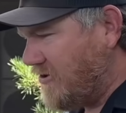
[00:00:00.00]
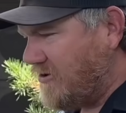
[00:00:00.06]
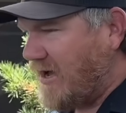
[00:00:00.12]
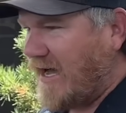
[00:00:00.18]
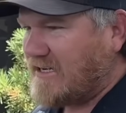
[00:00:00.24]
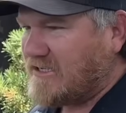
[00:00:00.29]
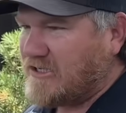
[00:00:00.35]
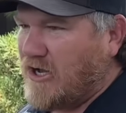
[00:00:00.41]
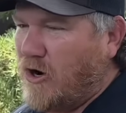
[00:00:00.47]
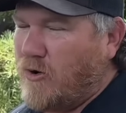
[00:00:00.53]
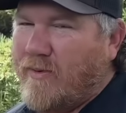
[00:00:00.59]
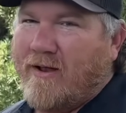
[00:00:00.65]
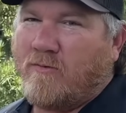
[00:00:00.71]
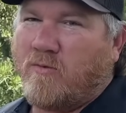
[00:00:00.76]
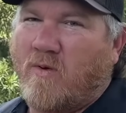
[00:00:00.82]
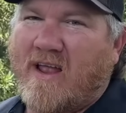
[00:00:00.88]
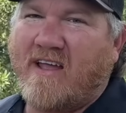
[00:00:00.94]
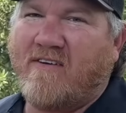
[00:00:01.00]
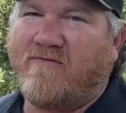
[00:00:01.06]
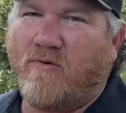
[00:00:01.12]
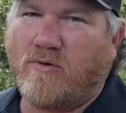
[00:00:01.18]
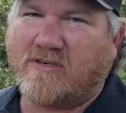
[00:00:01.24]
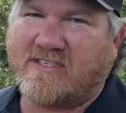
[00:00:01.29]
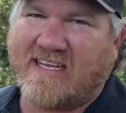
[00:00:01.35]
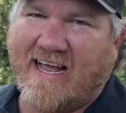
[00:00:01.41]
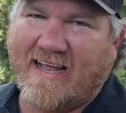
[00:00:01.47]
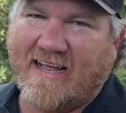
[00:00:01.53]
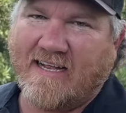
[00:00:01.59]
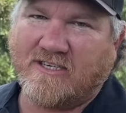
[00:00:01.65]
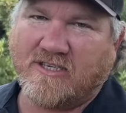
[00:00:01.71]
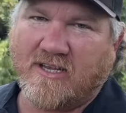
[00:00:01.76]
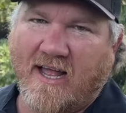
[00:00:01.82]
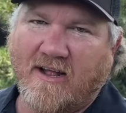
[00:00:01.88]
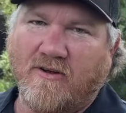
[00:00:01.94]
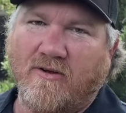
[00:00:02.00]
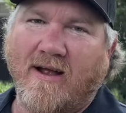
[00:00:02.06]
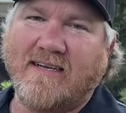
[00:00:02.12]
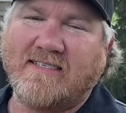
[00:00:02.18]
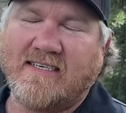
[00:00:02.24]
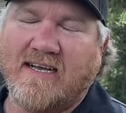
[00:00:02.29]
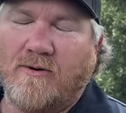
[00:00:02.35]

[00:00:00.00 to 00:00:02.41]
guys know, we reinforce that hitch like crazy. I